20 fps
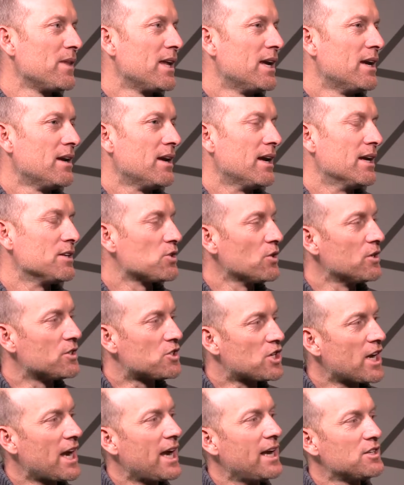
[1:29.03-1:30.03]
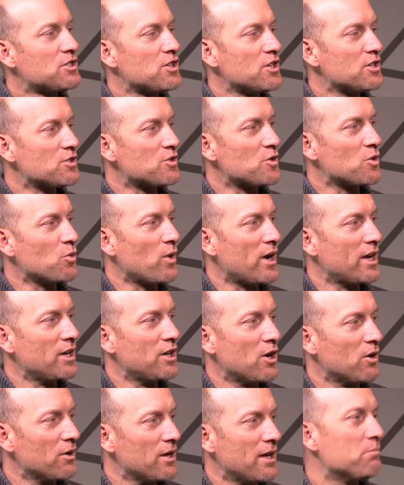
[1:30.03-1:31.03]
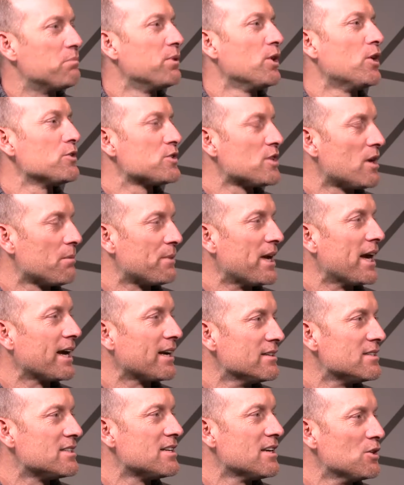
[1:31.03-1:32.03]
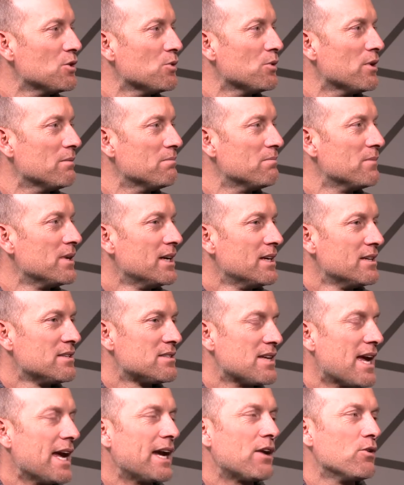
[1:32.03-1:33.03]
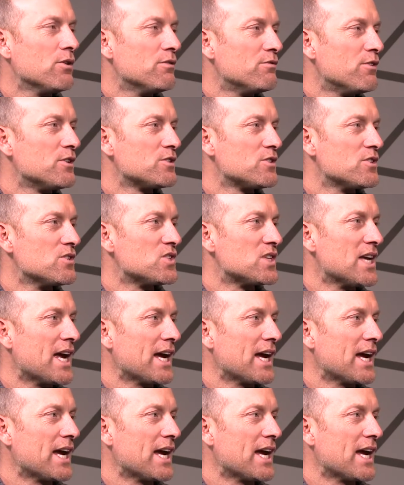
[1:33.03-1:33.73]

And so it changes the way it blows up that continuum, sacred versus